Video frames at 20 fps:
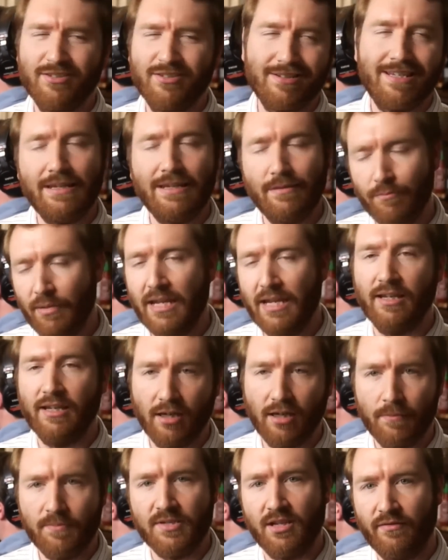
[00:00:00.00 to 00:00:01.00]
just keep making
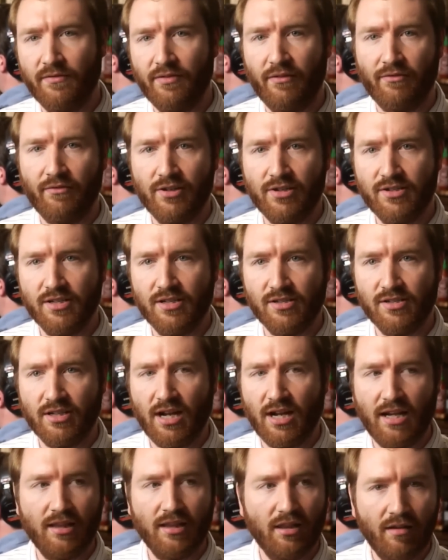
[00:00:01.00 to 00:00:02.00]
up stuff every season.
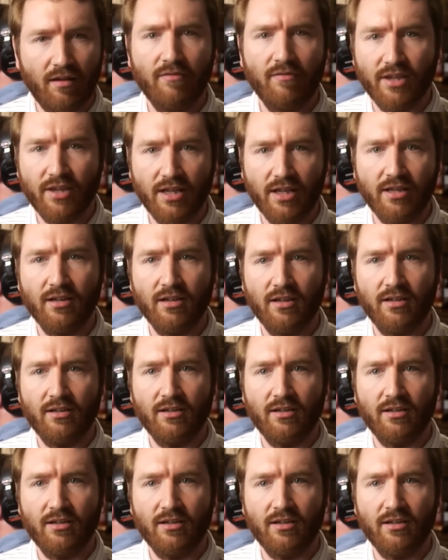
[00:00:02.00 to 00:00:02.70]
I love that